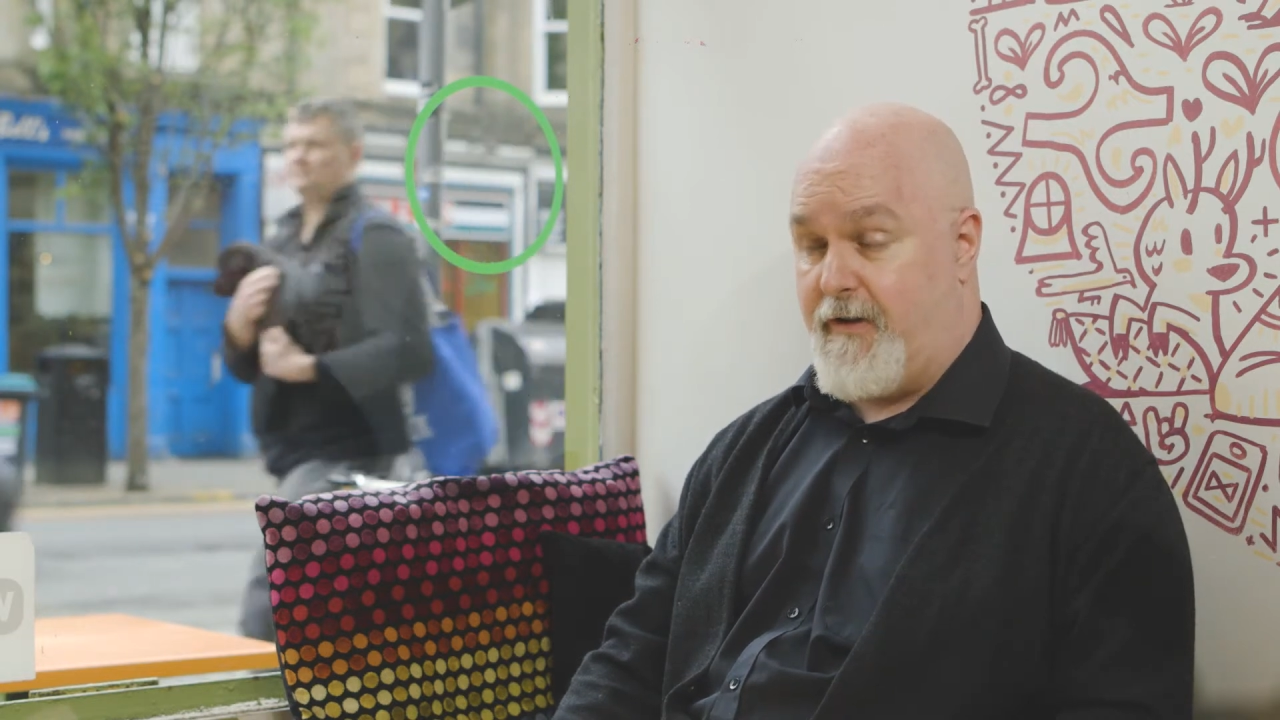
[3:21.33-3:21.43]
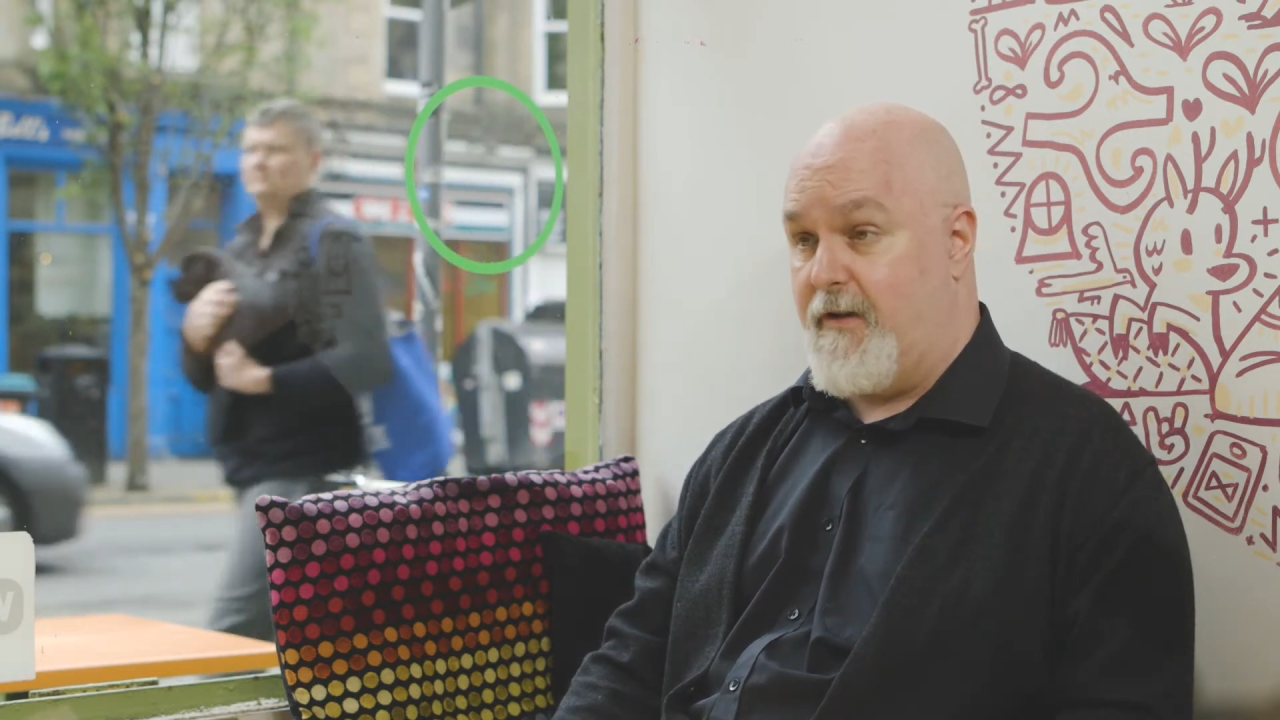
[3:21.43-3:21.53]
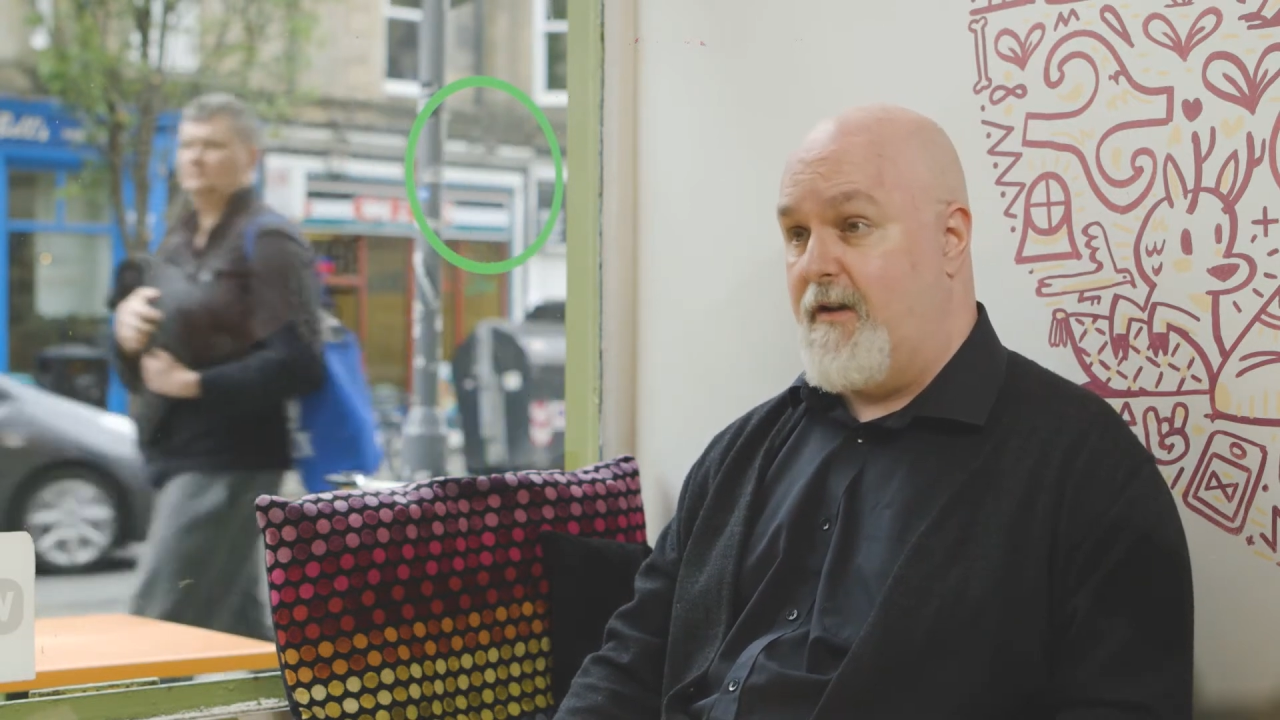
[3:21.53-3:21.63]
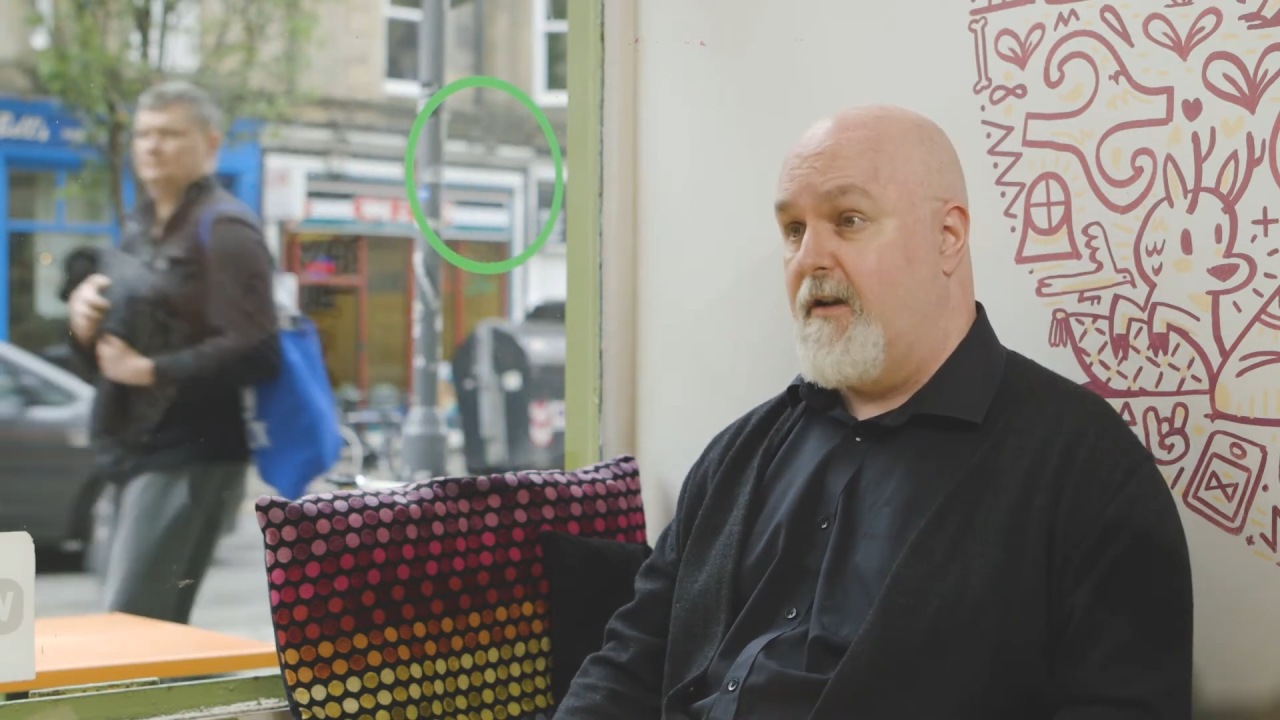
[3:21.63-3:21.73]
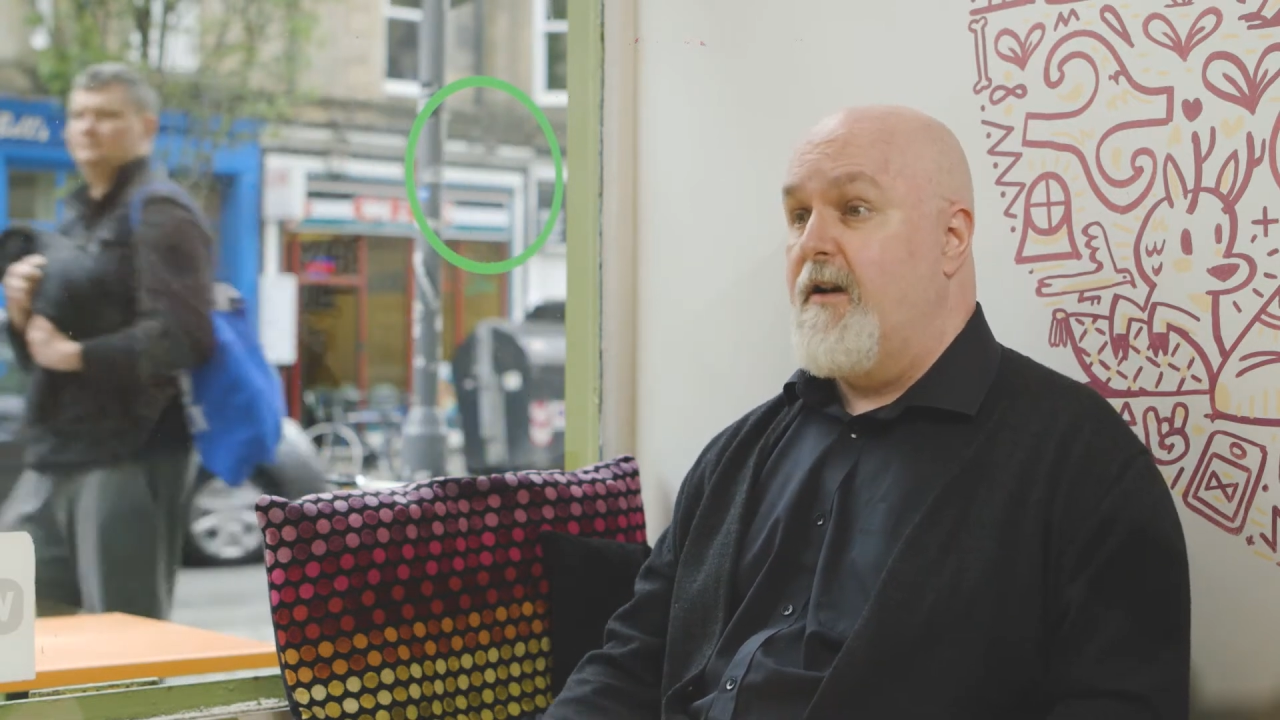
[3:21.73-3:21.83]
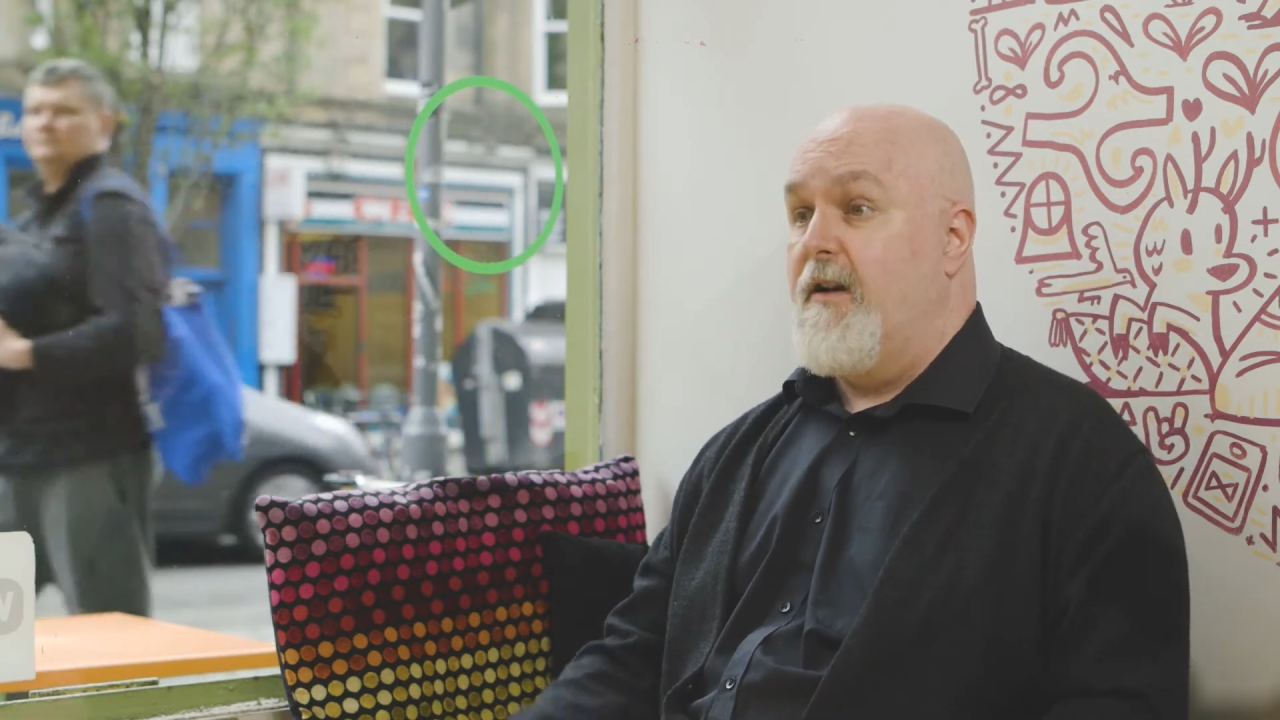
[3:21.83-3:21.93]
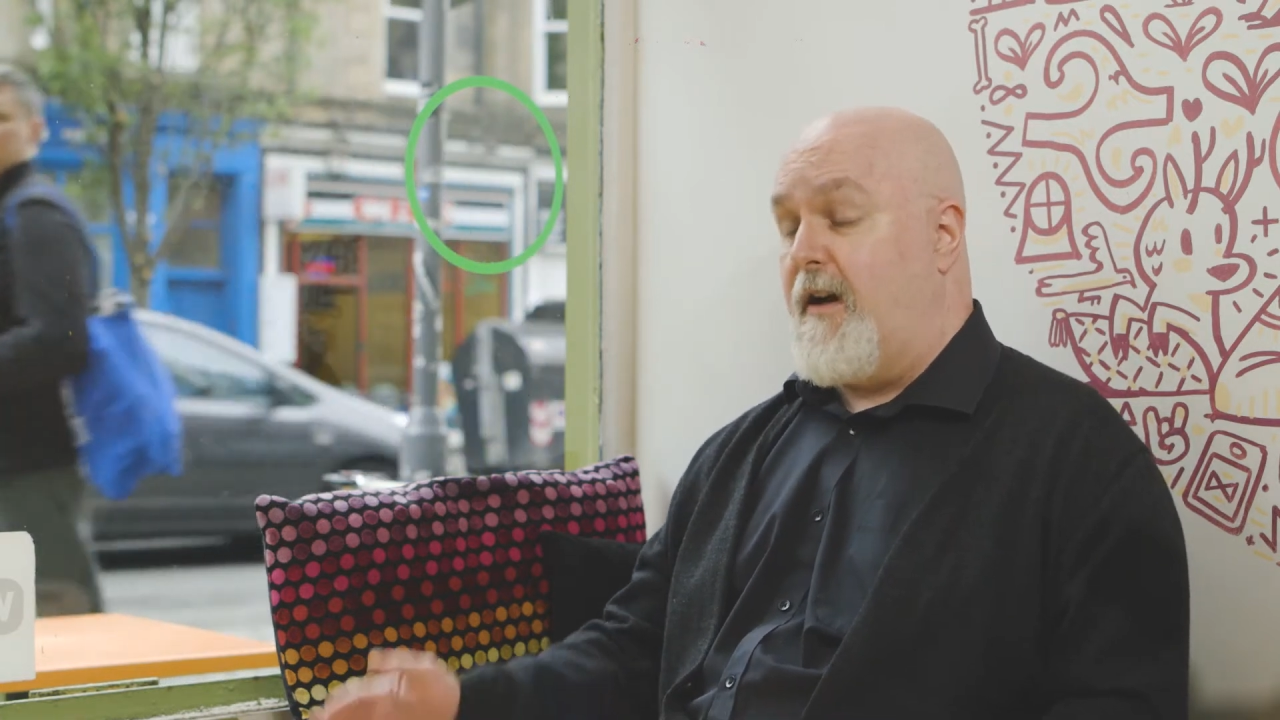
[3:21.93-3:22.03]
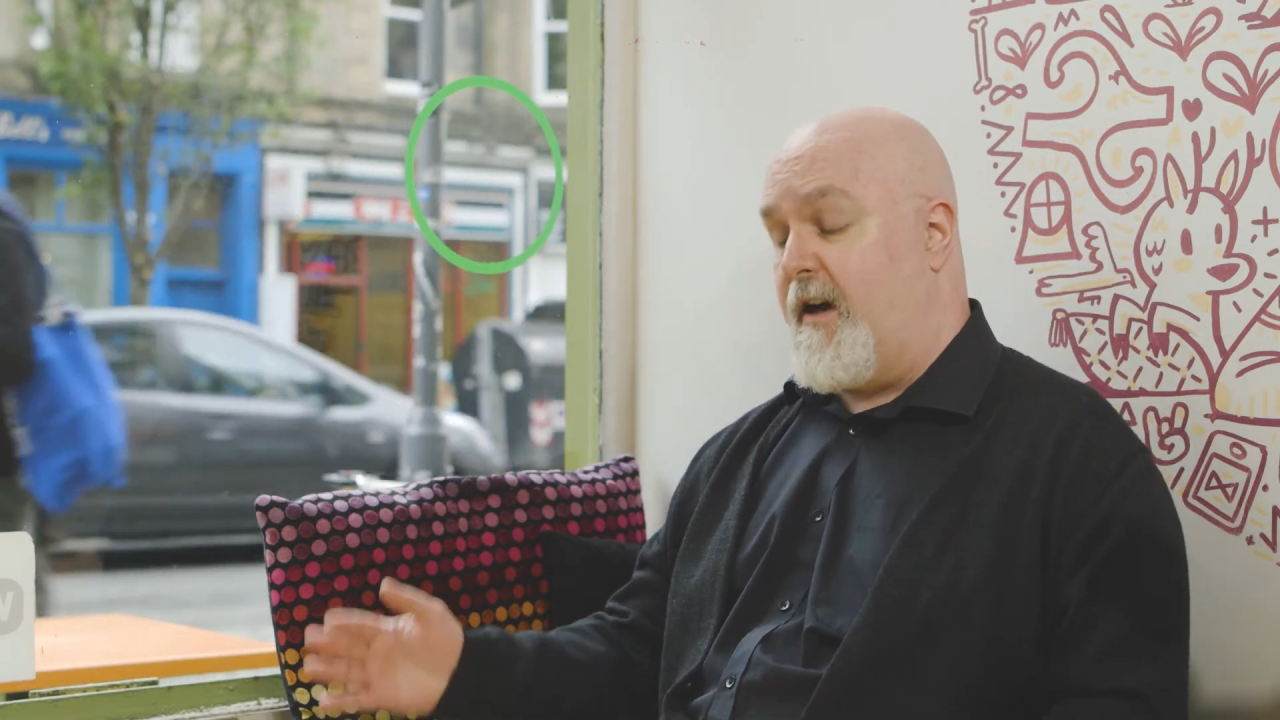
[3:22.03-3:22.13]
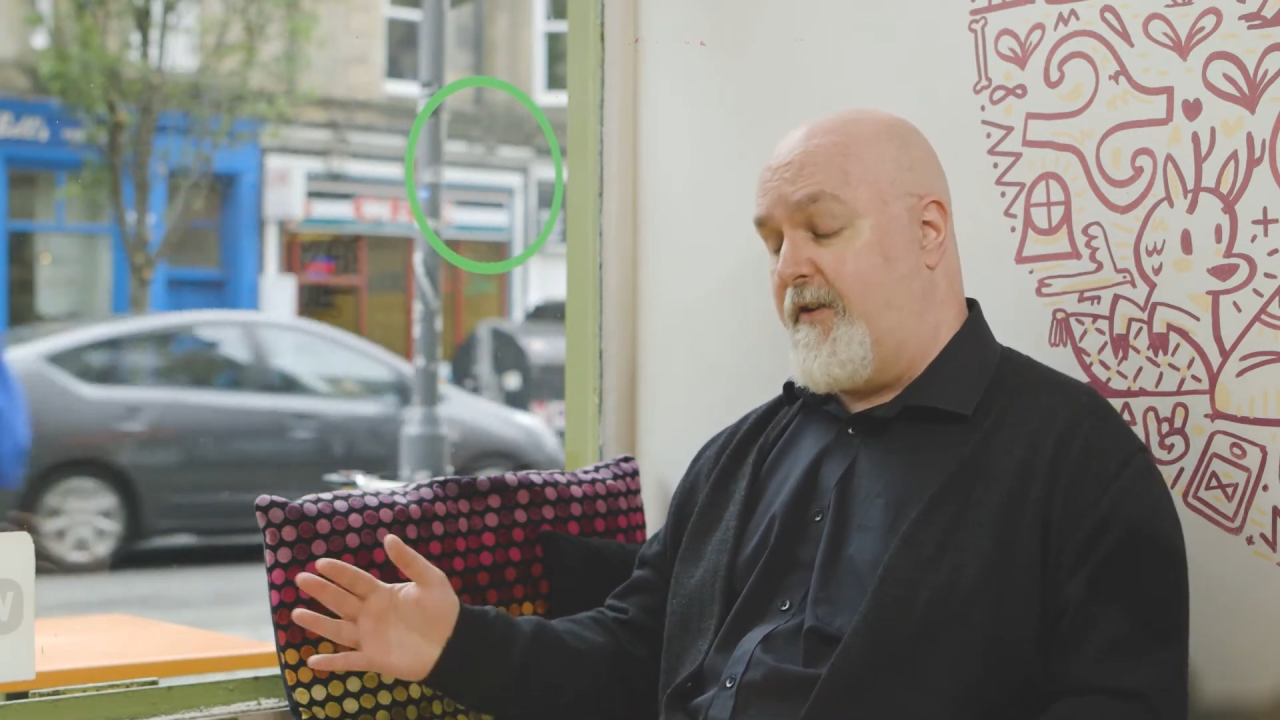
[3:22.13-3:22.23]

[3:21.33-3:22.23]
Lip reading: And